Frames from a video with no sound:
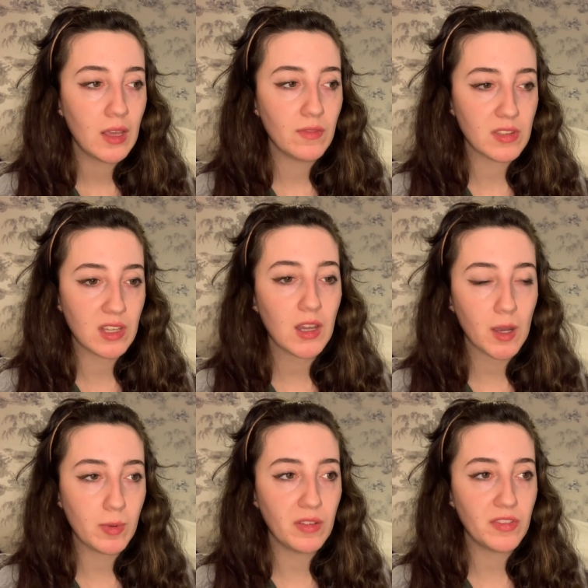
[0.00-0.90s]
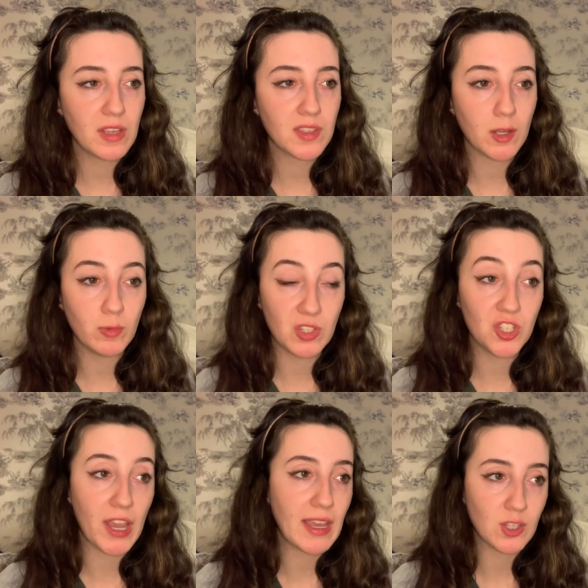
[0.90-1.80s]
There's a couple of things I would
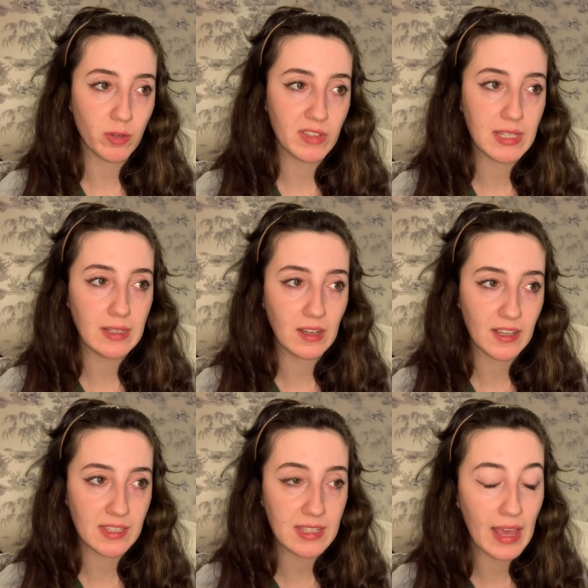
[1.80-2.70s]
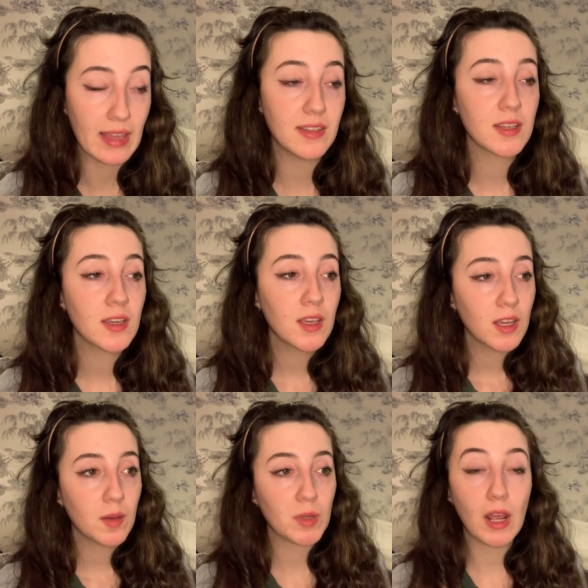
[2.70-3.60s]
change, obviously, like I said,
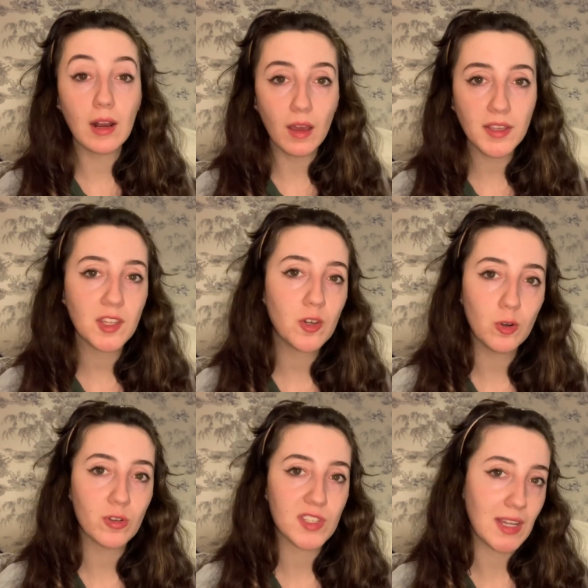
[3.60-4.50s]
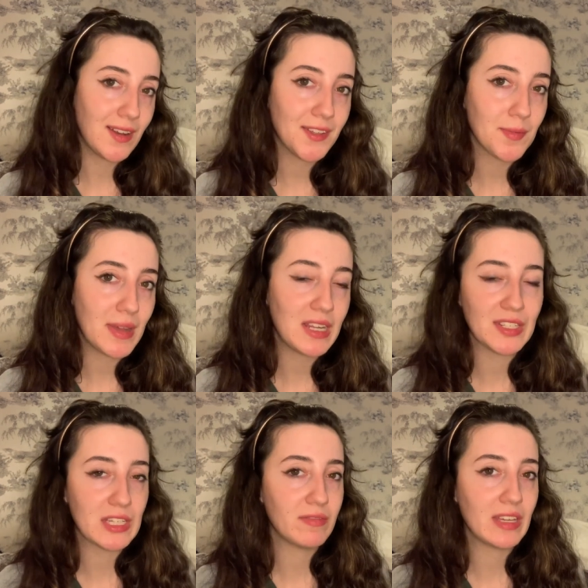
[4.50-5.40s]
but I like the chorus, I like the
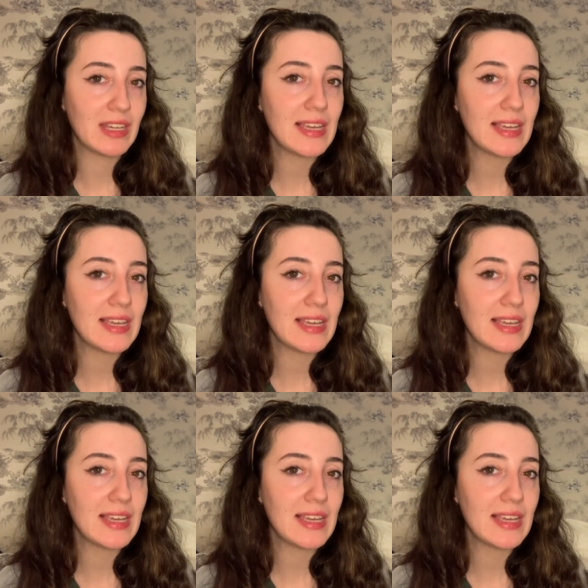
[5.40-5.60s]
melody of it.